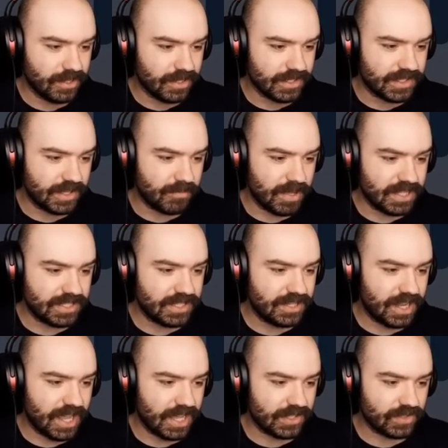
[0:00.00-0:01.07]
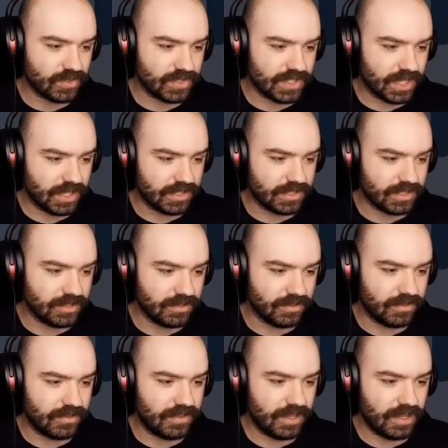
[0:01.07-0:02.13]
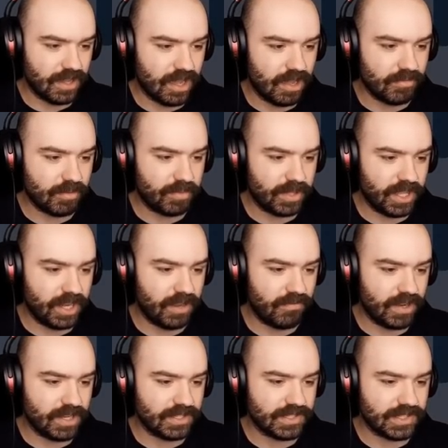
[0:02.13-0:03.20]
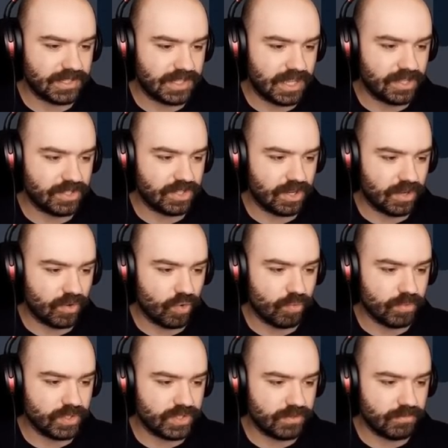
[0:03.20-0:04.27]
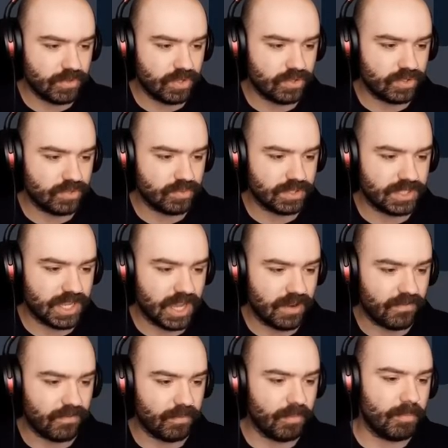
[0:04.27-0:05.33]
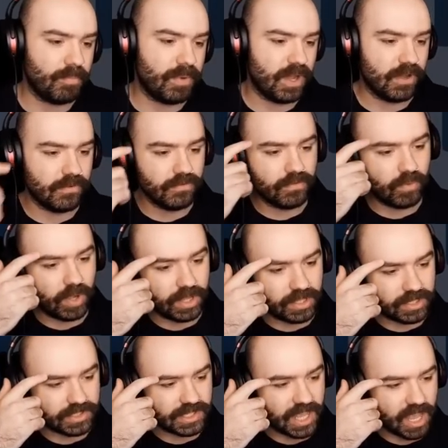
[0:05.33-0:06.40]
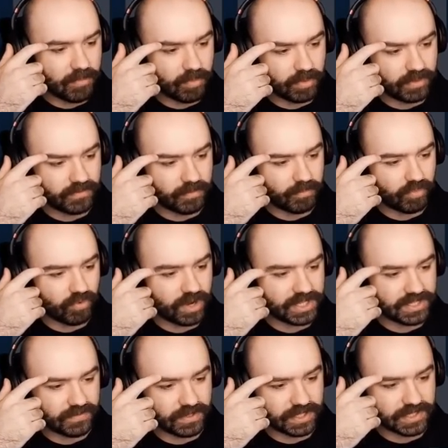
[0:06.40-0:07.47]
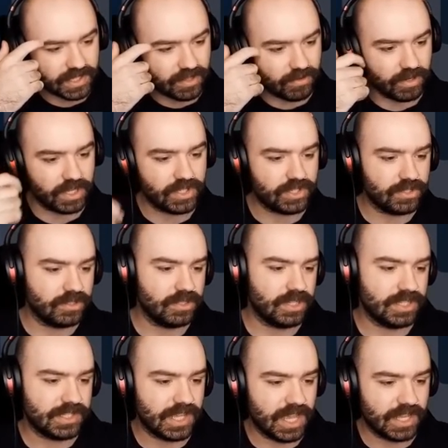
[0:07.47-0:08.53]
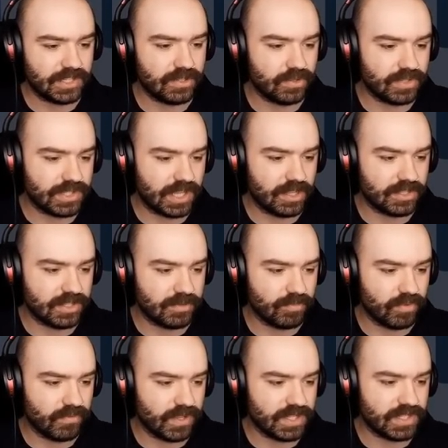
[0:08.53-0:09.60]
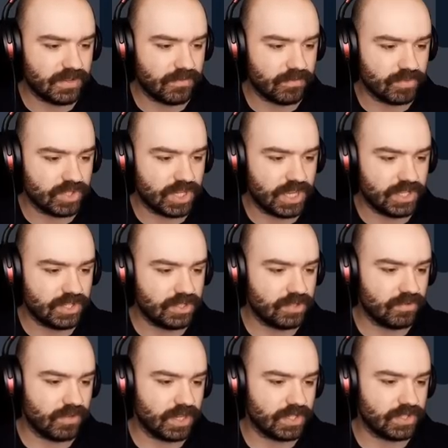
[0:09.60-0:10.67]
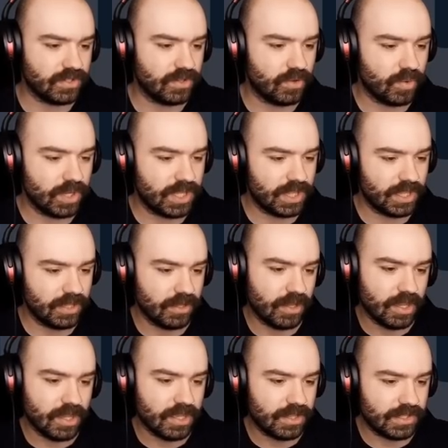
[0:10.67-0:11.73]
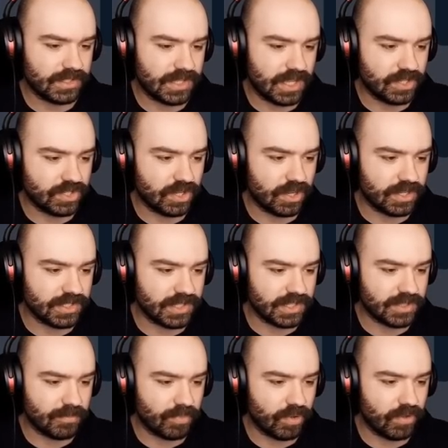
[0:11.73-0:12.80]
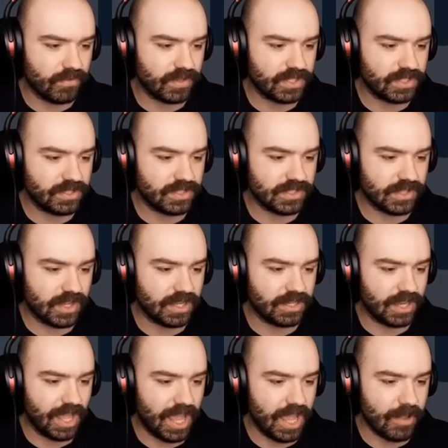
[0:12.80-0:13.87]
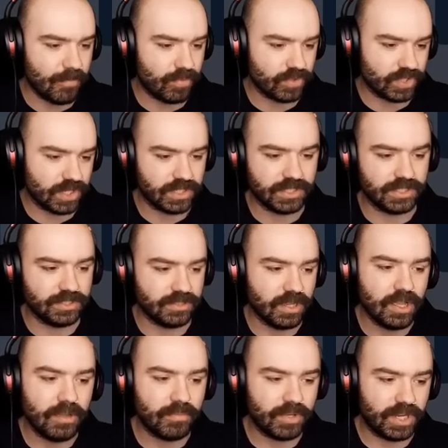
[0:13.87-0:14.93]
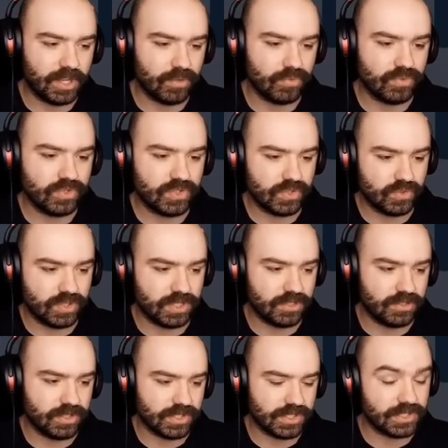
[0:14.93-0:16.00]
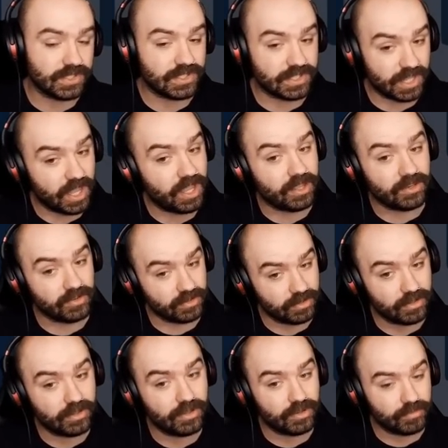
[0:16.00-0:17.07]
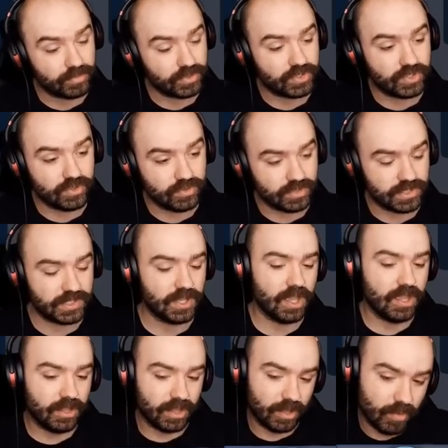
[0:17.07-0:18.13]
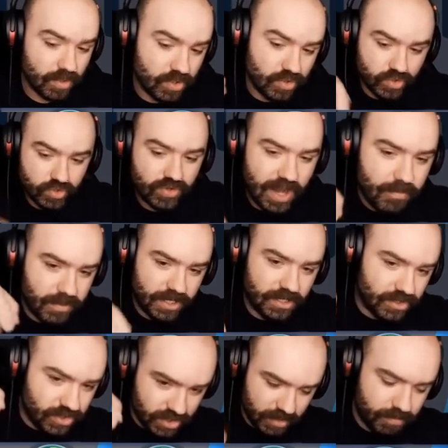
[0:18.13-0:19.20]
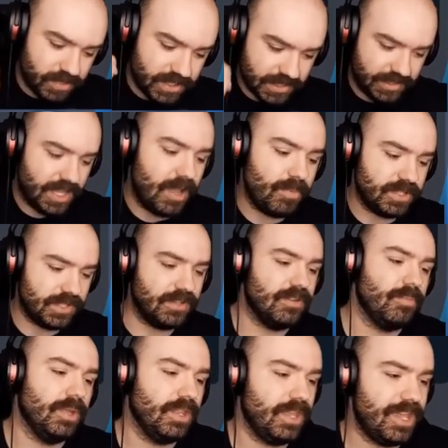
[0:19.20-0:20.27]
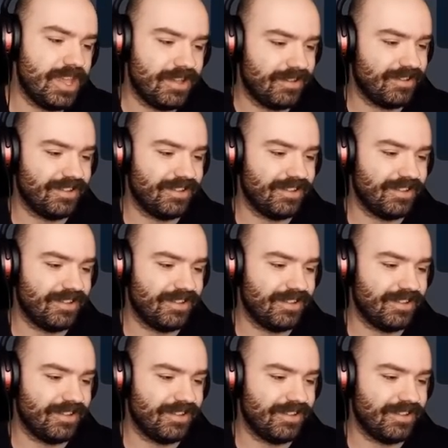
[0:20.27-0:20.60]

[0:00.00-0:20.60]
Segmented exoskeleton. Thick armor plating renders the sand shark almost immune to attack from above. While it is capable of impressive acceleration, its exoskeleton prevents it from changing direction quickly. The sand shark is thus a perfect designed ambush hunter, but ill suited to sustained pursuits. Like when you trap it in a ship and stab its underbelly.